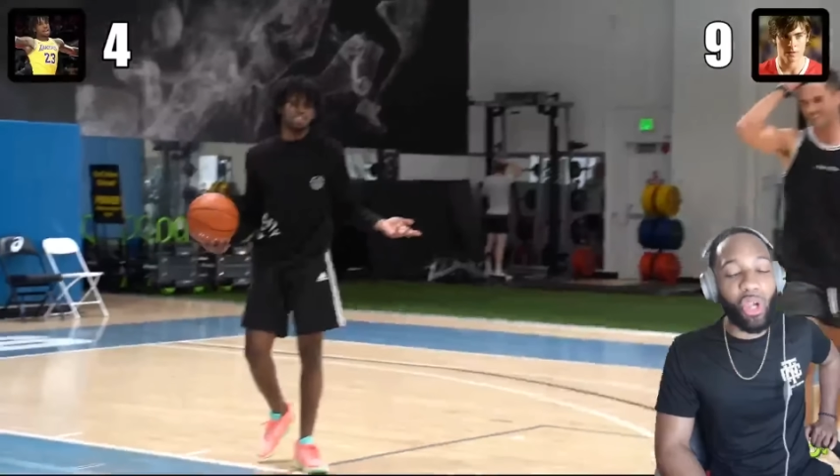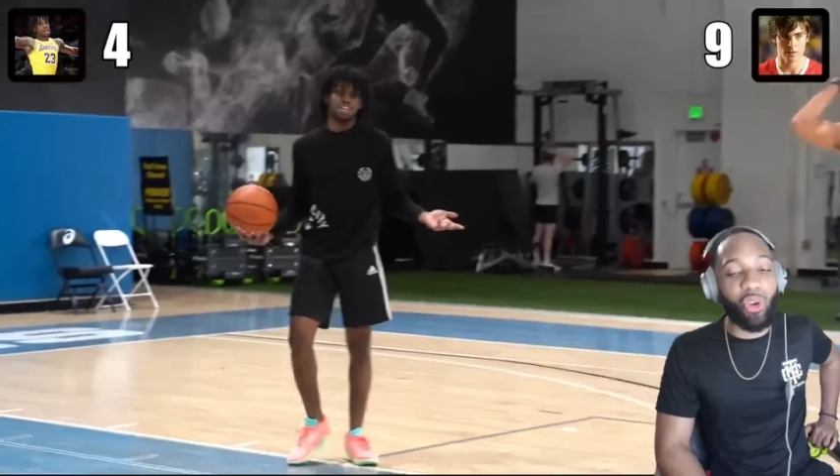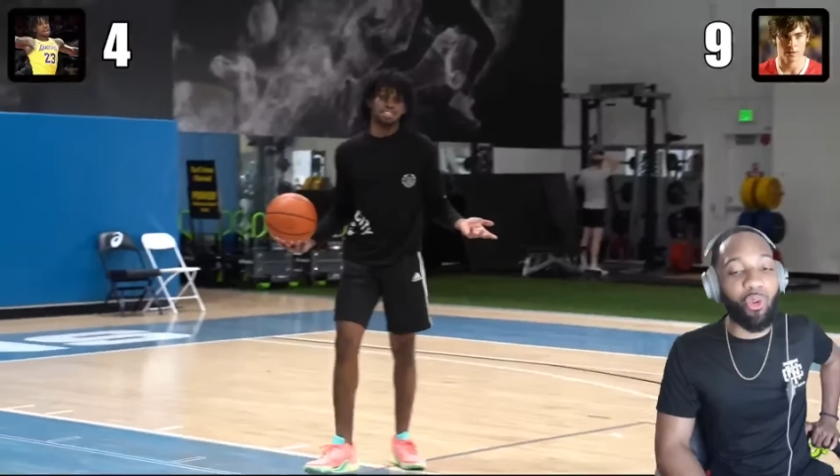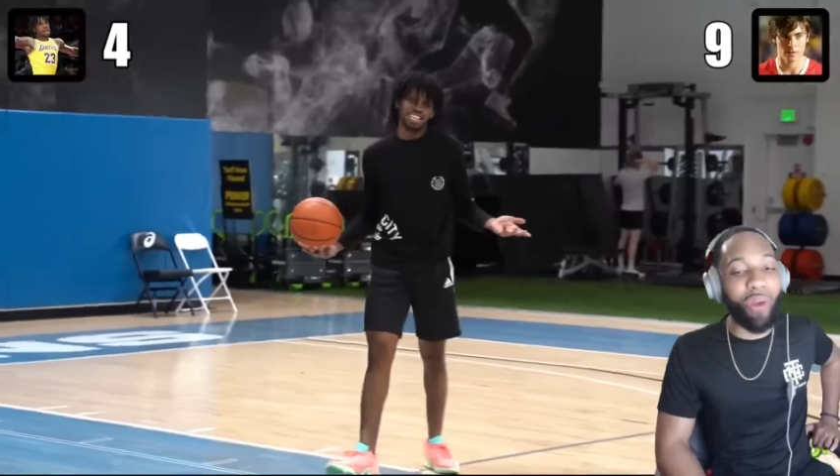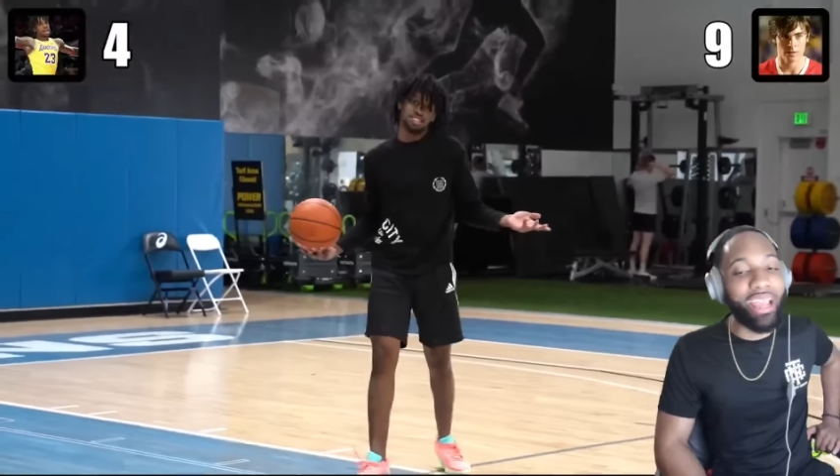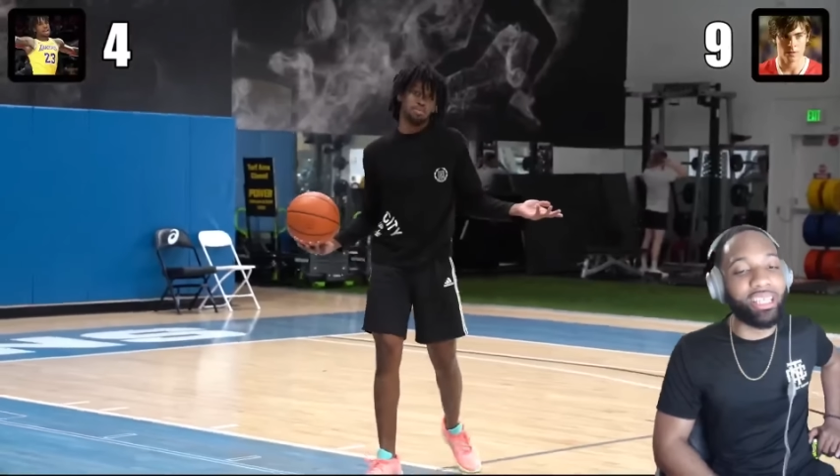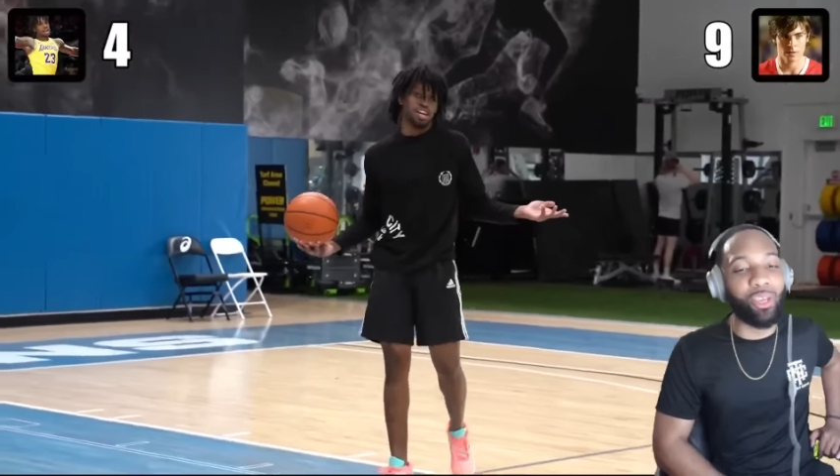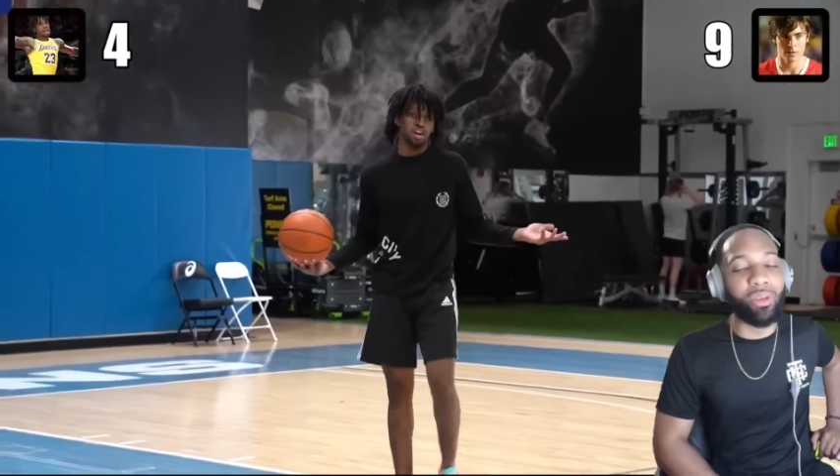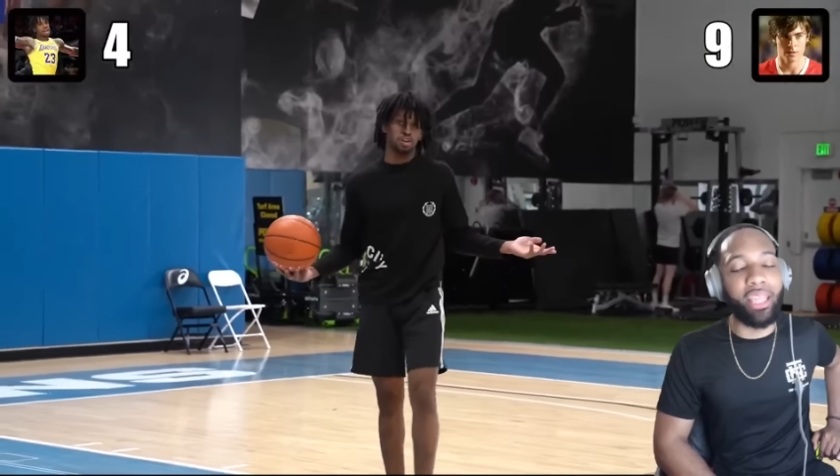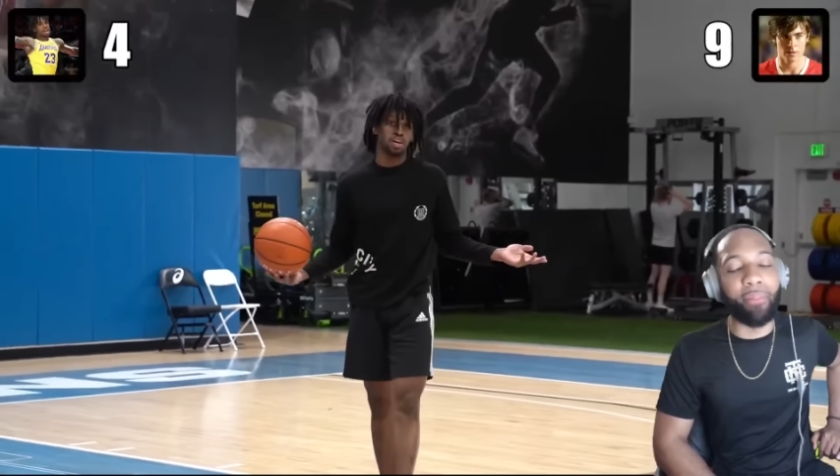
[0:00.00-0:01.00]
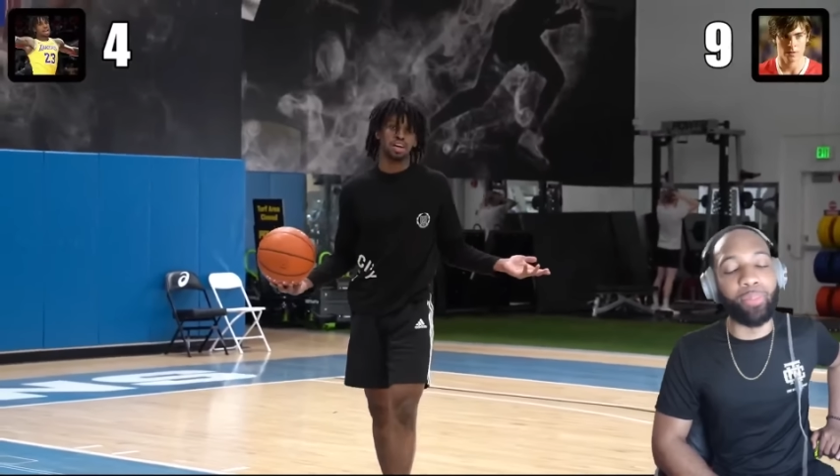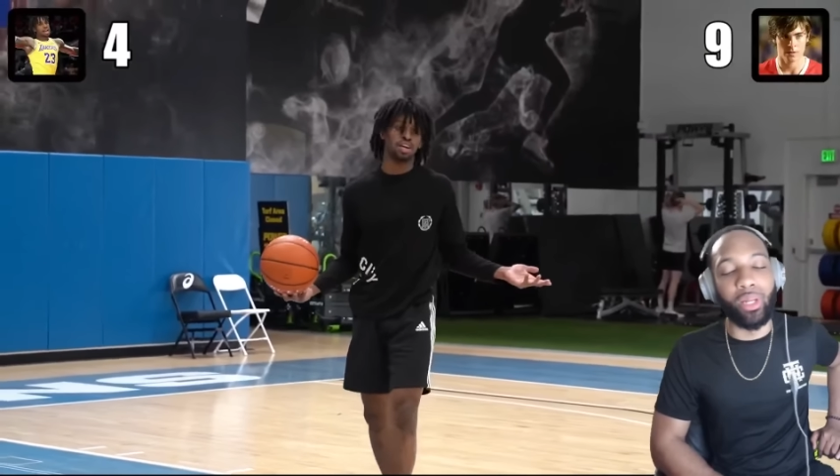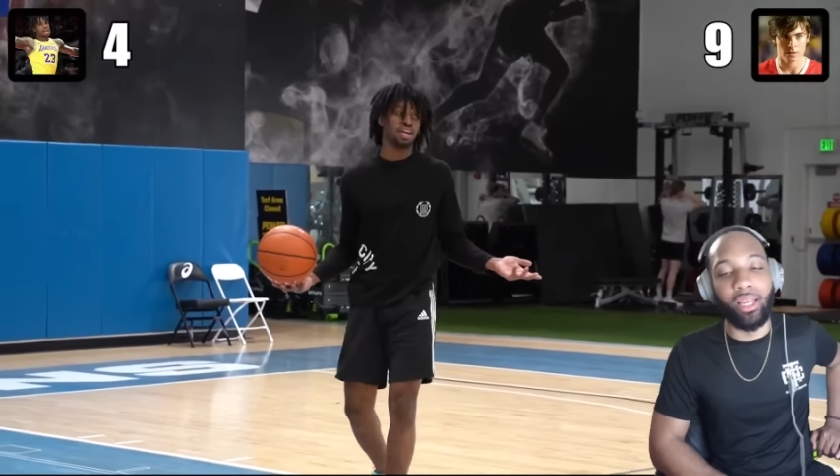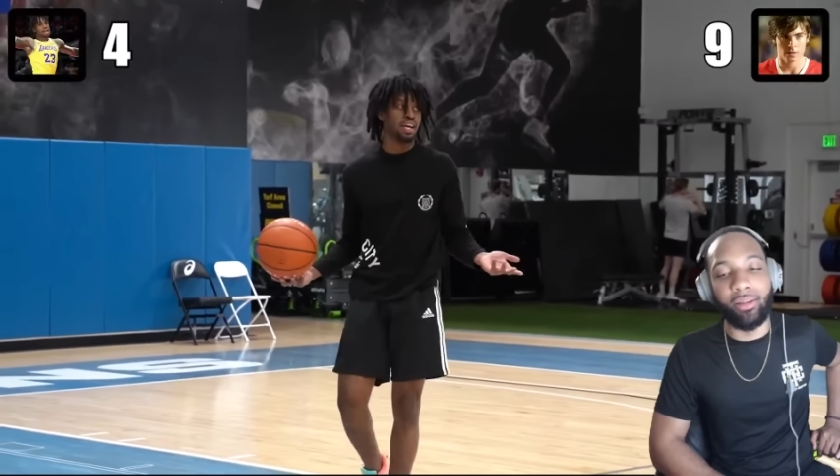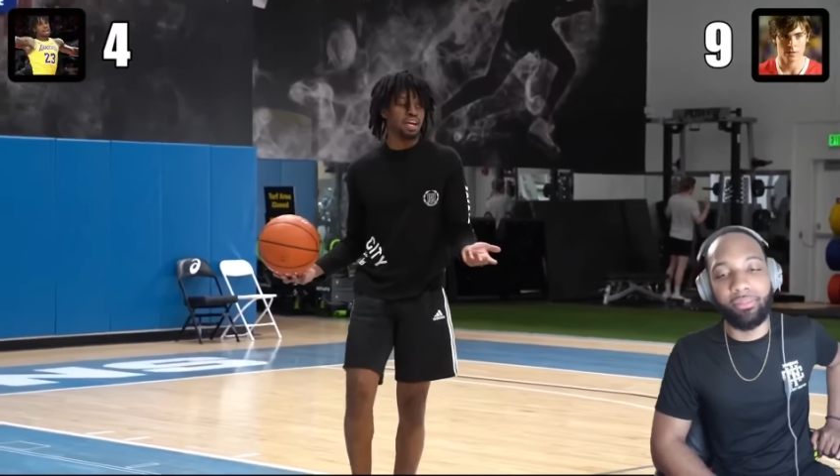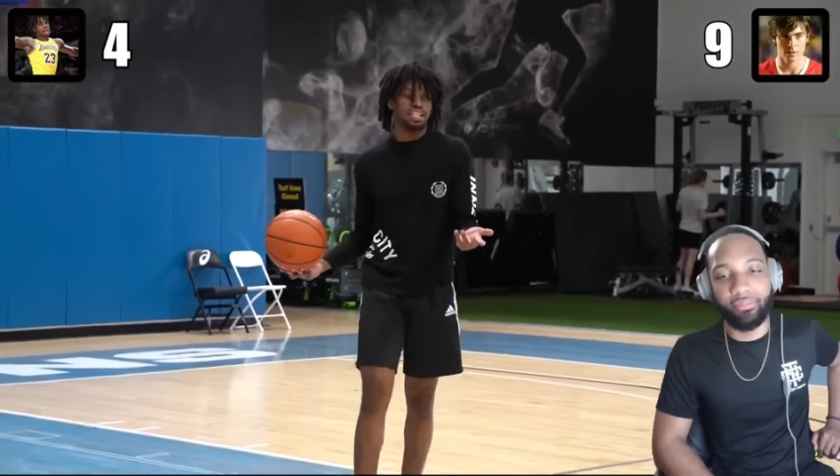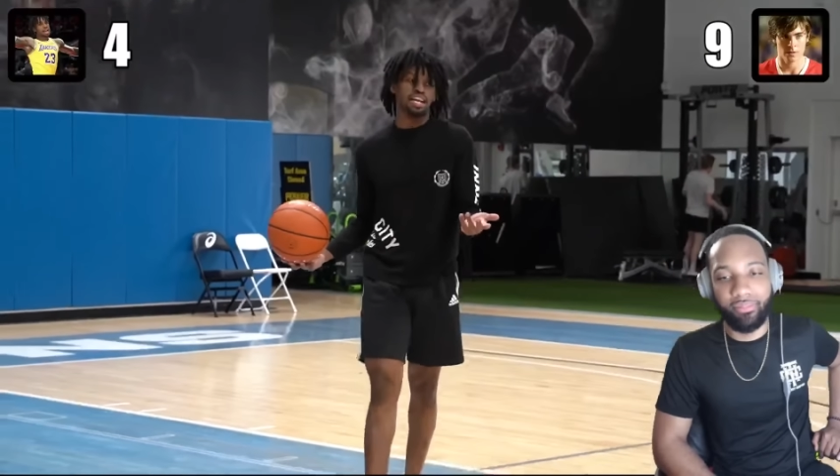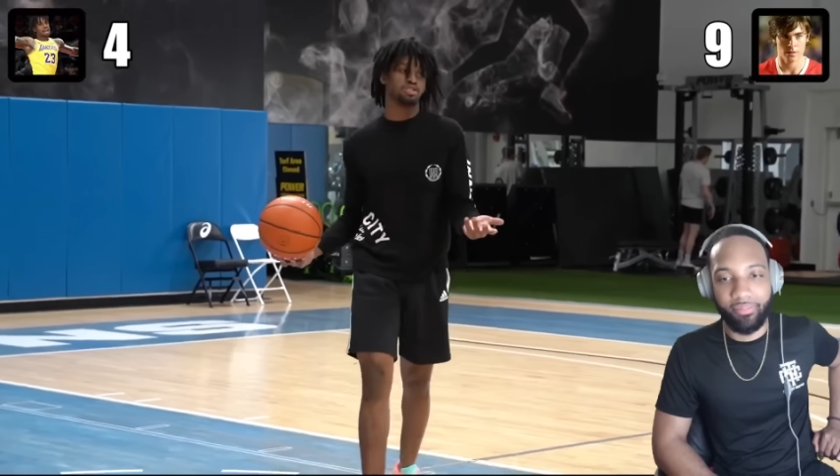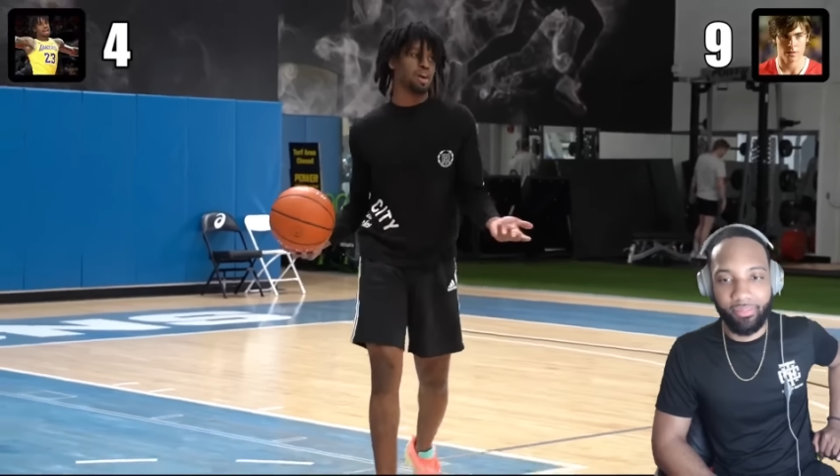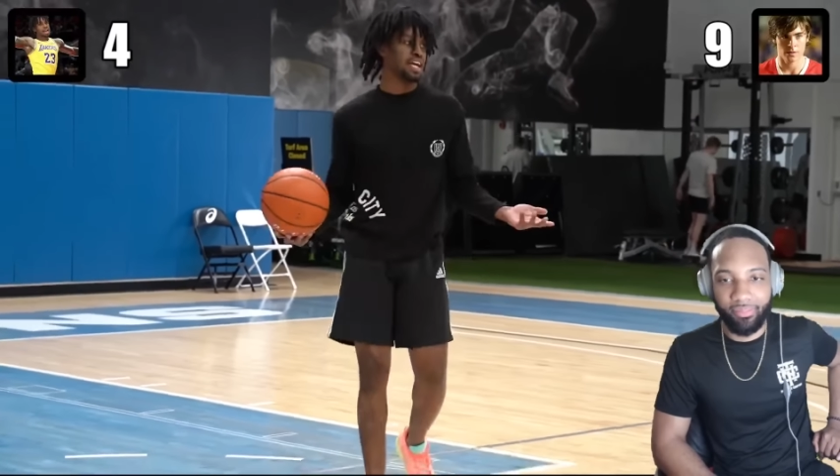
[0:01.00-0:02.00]
crazy with that pull up.
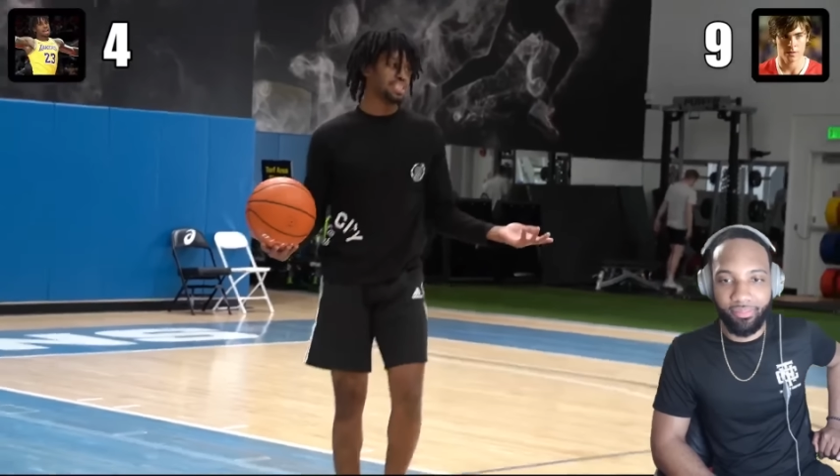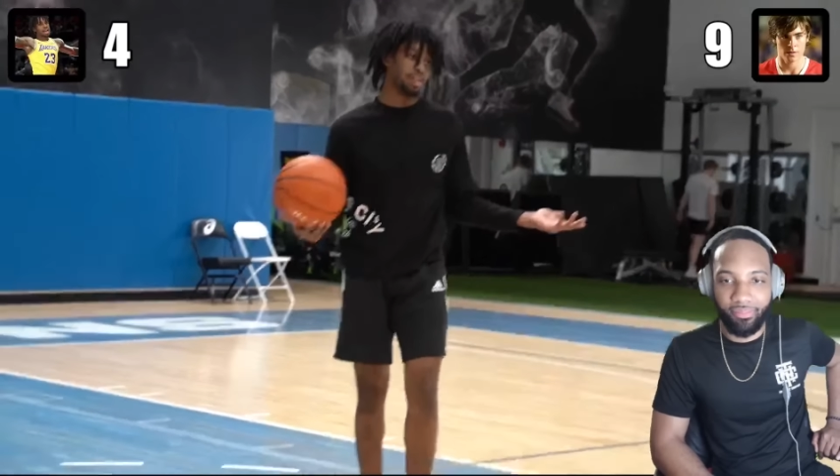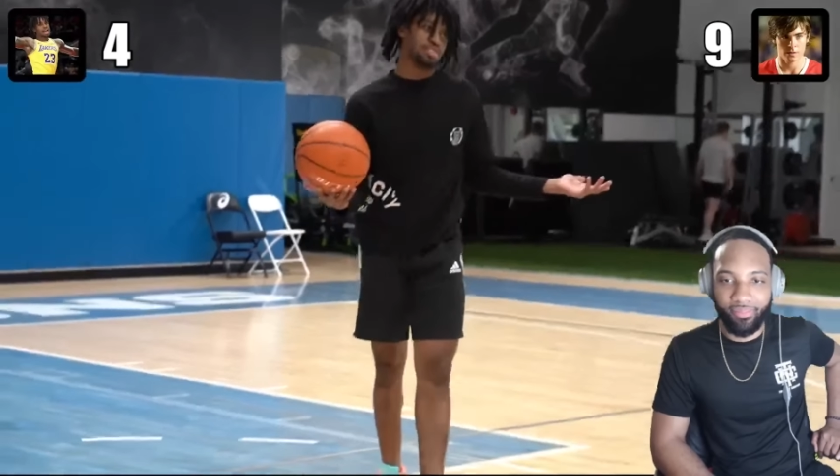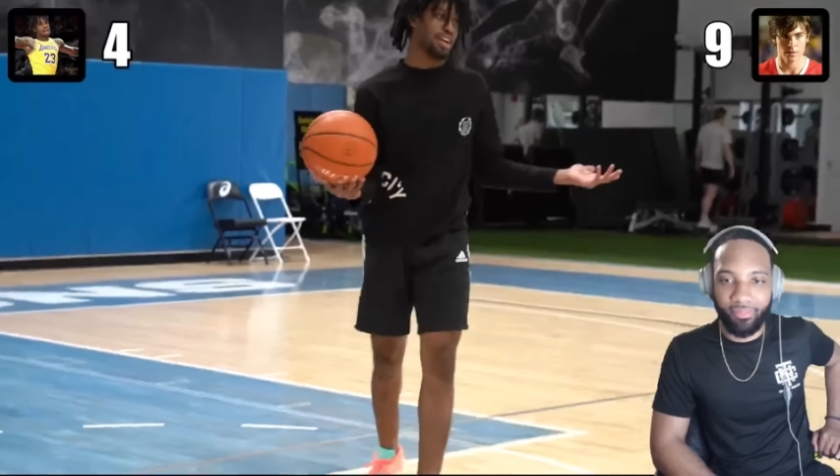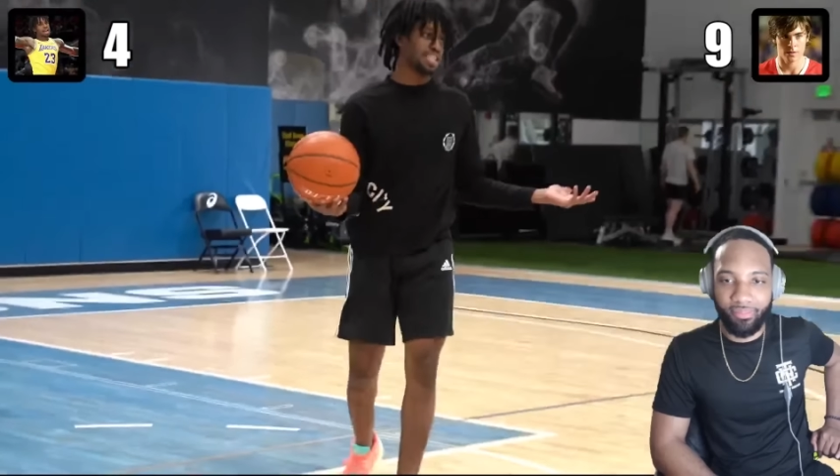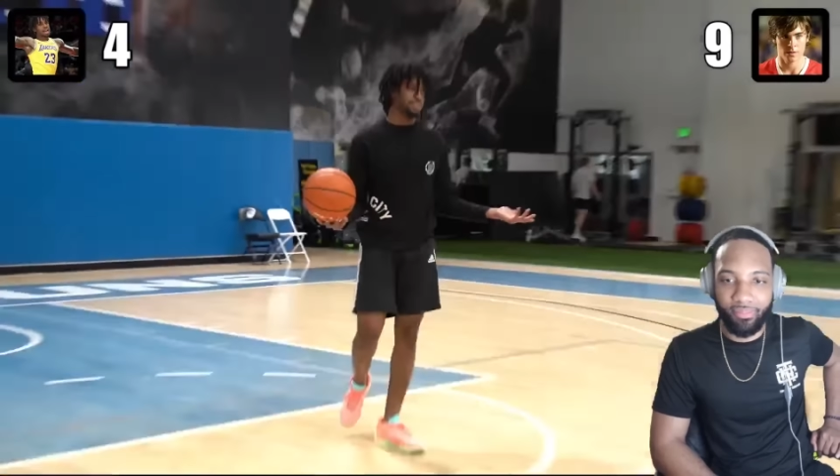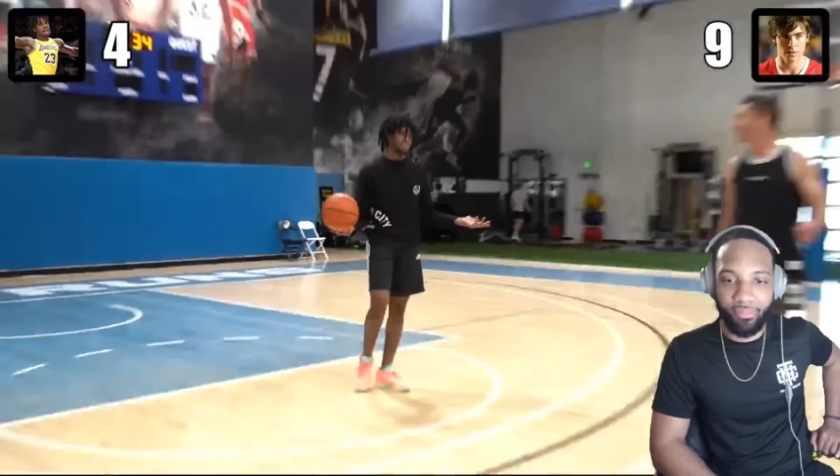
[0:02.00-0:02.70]
That was great. That was great.